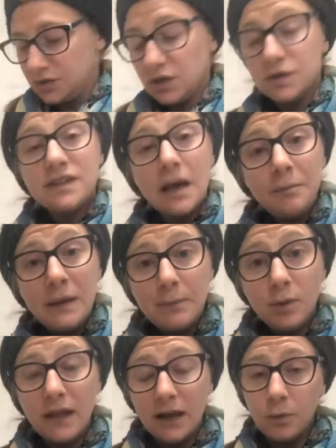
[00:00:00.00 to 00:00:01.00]
So some
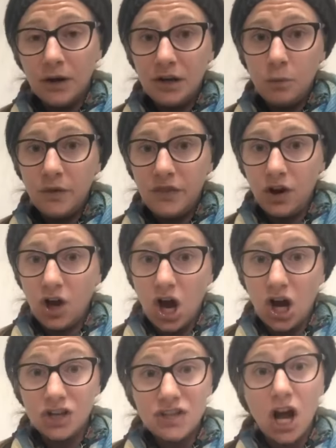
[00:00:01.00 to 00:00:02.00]
people like wearing it with their
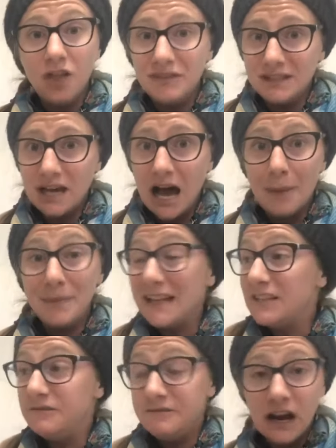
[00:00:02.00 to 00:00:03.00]
cards on the top.
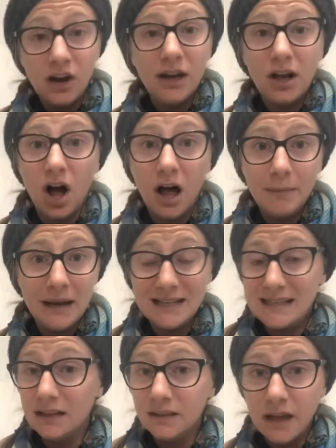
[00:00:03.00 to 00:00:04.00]
That's very common. I
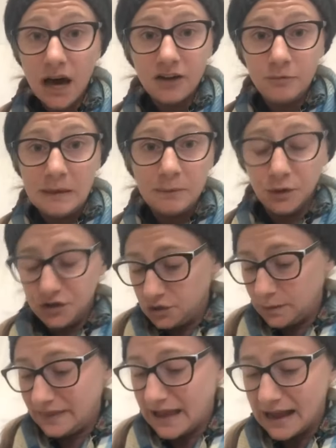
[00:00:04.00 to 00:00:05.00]
see a lot of people
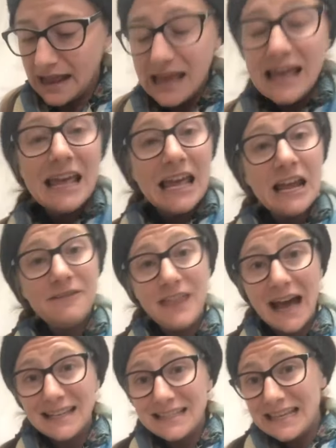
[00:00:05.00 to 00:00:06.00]
doing that. If
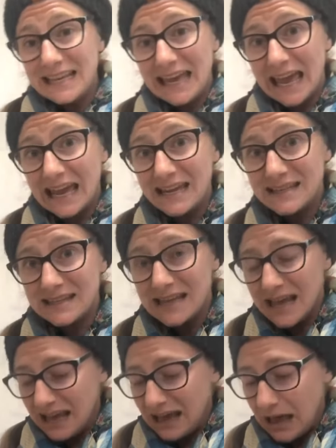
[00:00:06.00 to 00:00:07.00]
that's the case,
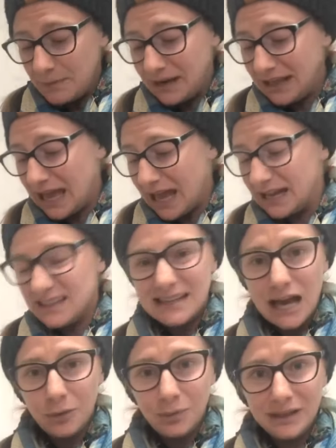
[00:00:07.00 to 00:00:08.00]
I mean, again, it's
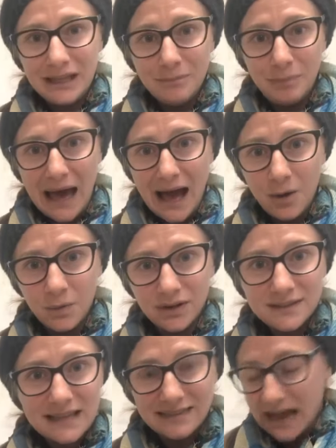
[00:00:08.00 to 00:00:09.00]
not really
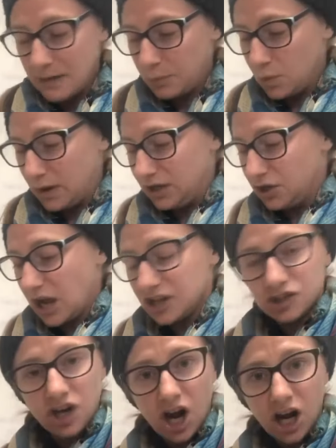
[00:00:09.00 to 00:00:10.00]
backwards at that point. You've got
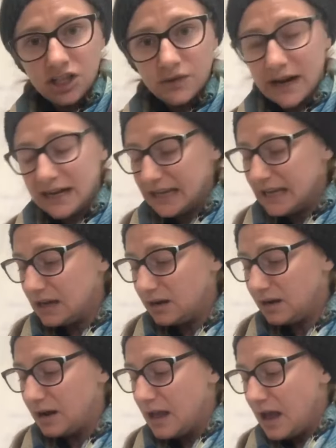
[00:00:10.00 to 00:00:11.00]
your cards right
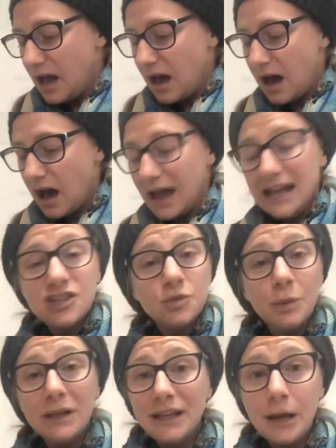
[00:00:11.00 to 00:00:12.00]
here. It's
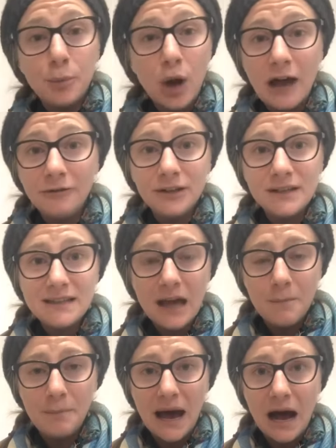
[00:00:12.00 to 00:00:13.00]
really a preference
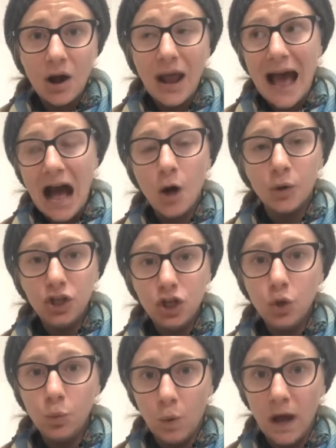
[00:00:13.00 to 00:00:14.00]
about how
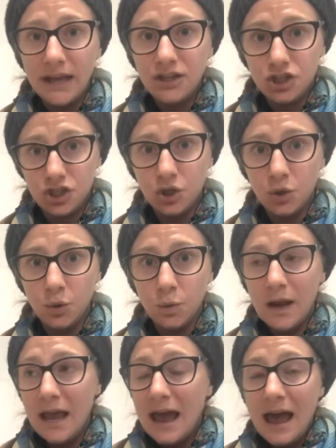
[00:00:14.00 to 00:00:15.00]
you want to
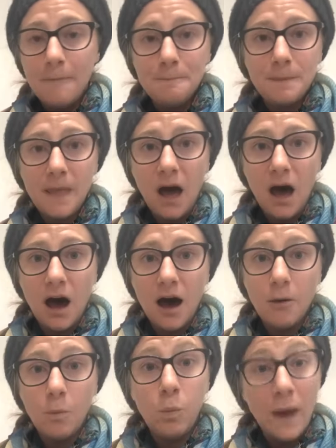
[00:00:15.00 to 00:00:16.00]

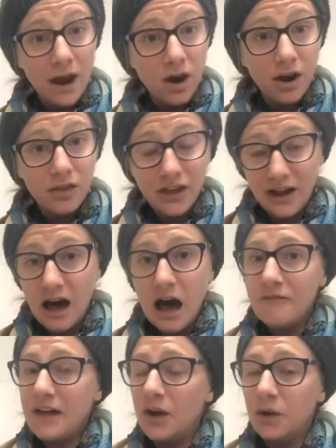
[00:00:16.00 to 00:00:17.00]
wear the
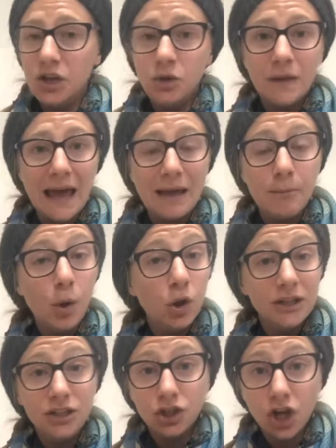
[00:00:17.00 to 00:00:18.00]
cuff, how you like
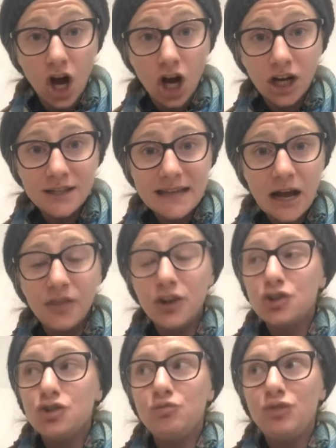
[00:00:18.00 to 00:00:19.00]
pulling your cards out.
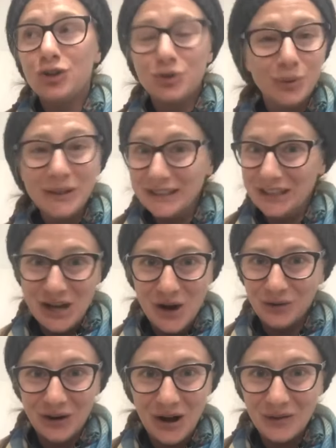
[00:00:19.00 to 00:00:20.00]
There's really no
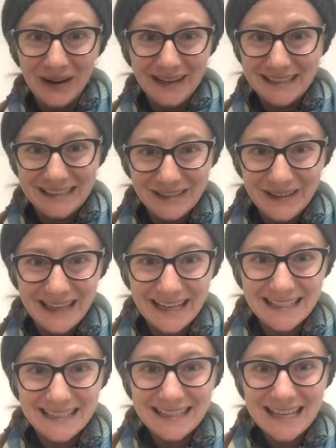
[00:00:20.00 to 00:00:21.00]
wrong way to do this.